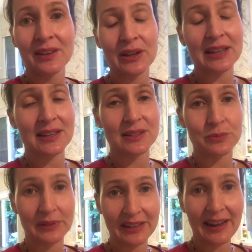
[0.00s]
is
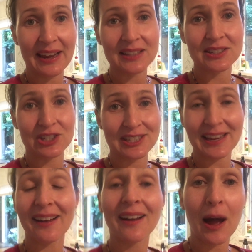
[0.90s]
really nice to just
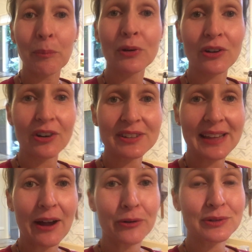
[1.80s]
take a couple girls
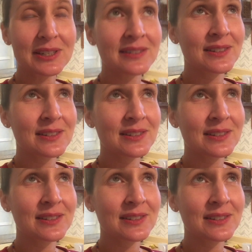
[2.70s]
out.